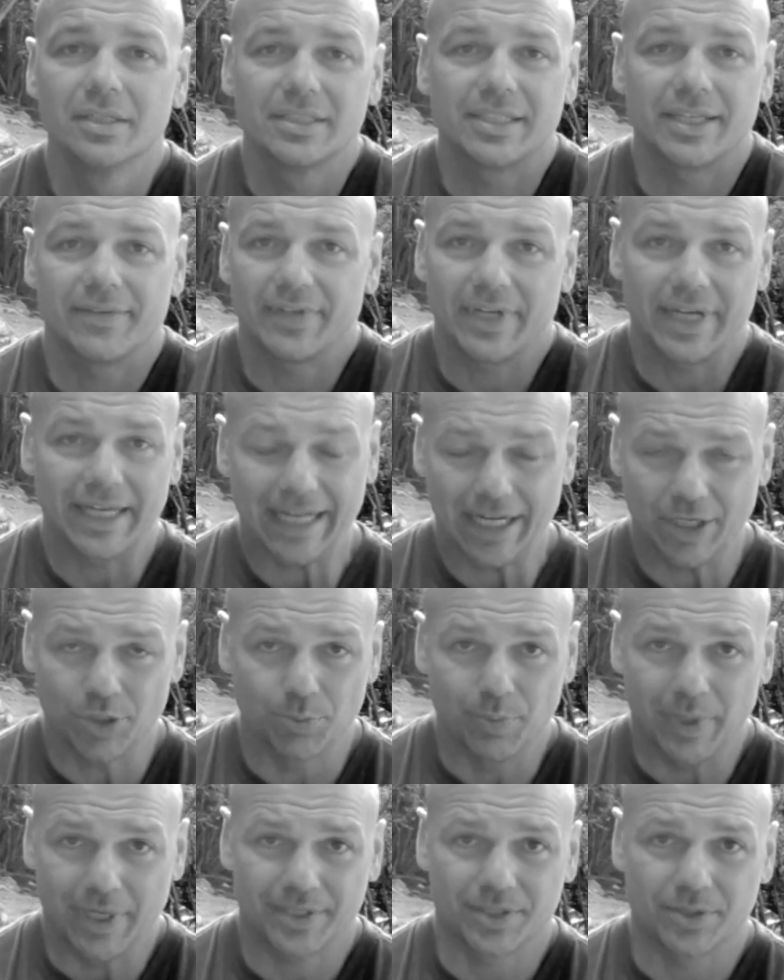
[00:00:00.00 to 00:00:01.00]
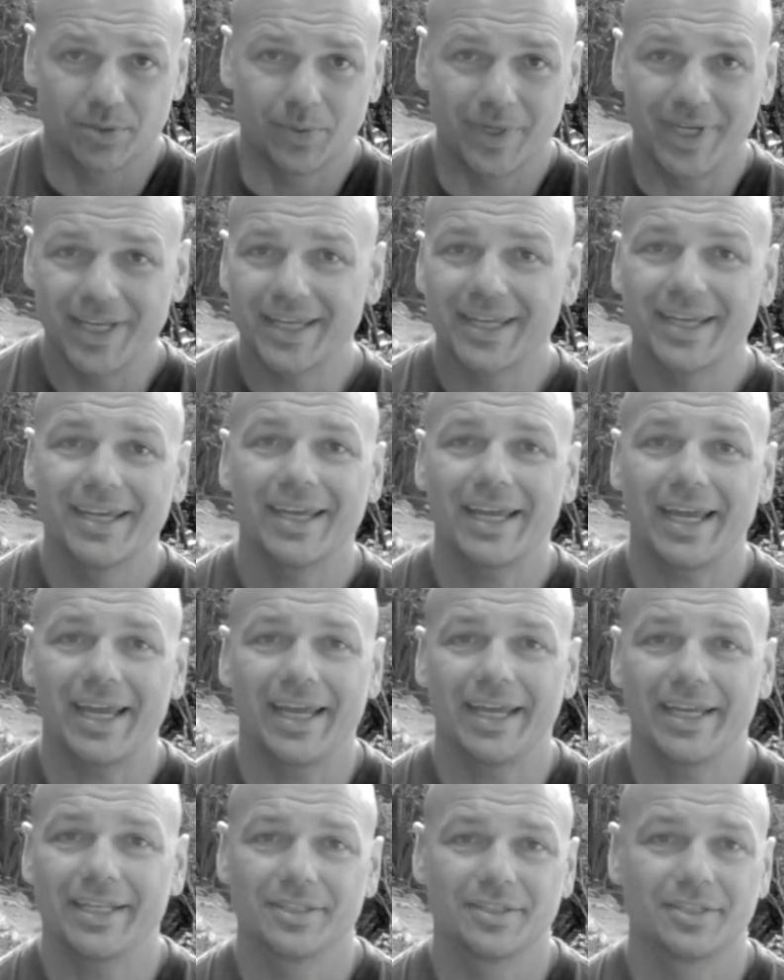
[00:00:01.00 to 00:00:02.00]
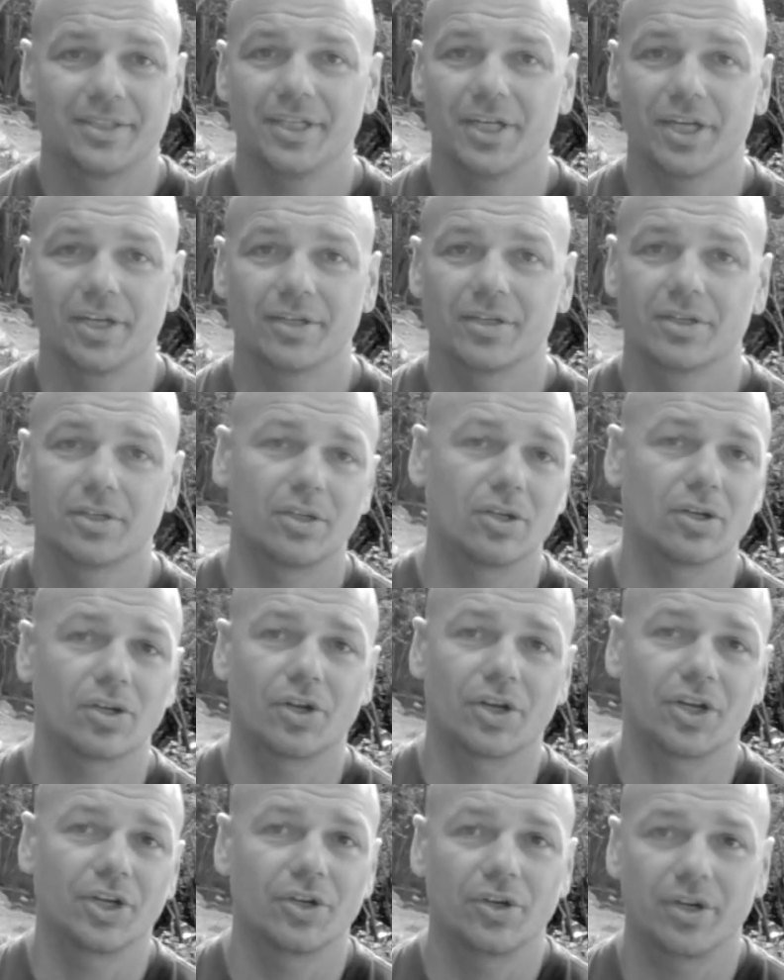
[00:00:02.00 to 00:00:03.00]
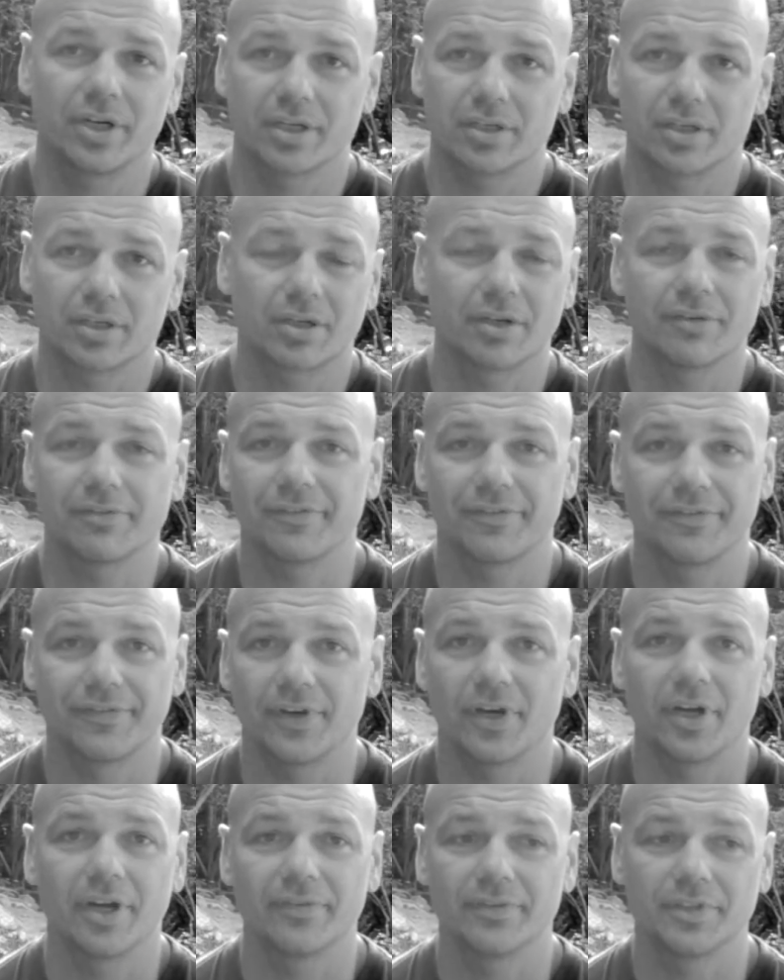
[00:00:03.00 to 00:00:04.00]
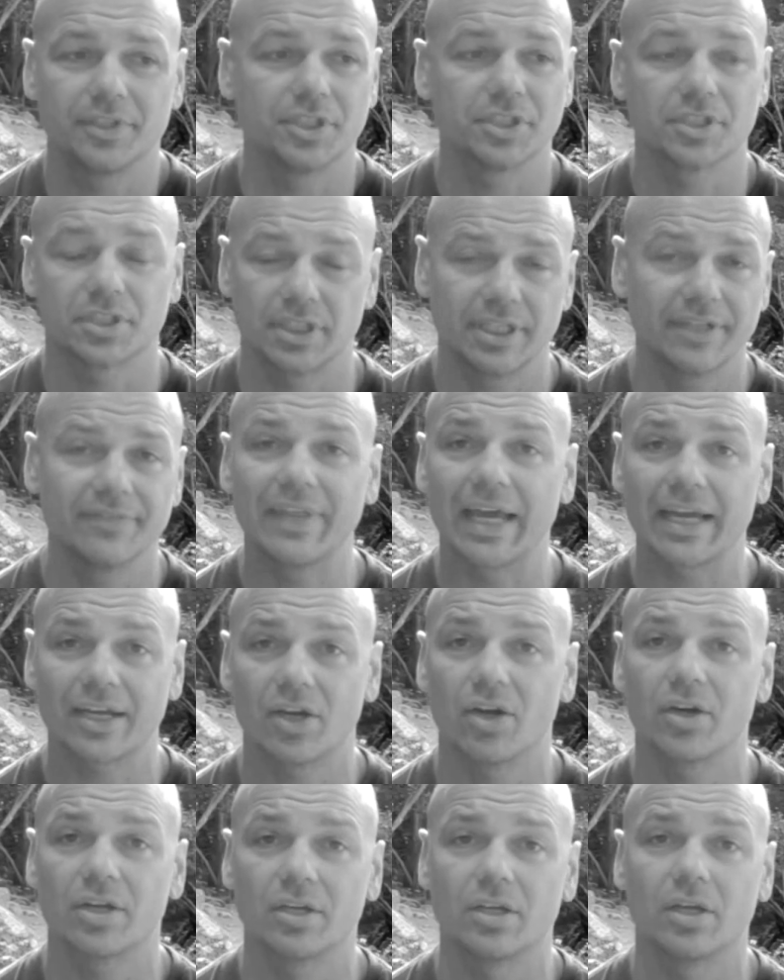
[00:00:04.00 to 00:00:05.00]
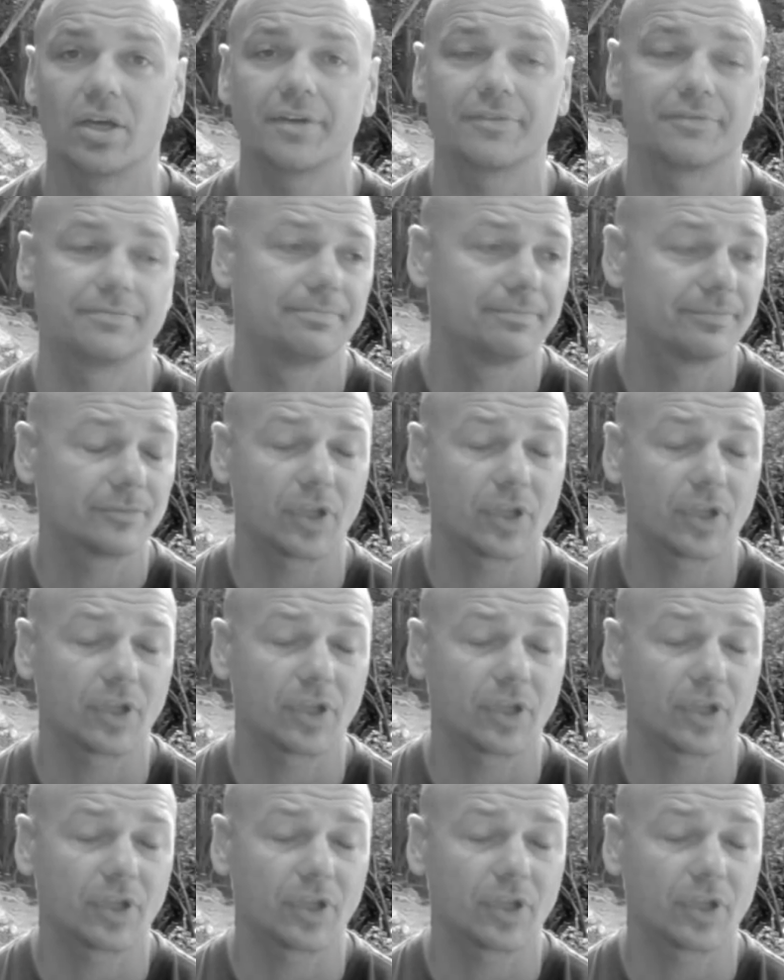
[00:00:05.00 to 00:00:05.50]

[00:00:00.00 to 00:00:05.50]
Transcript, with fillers: seven, eight hundred bucks a week, and you know, clock on at nine, clock off at five, and just live that kind of life.